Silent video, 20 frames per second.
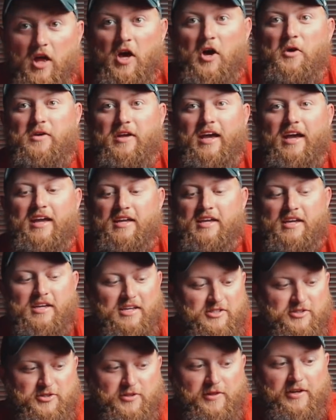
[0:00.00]
Okay,
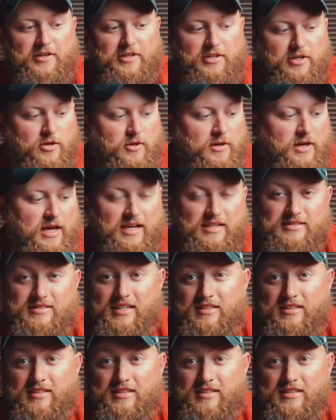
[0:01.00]
so there you go, guys.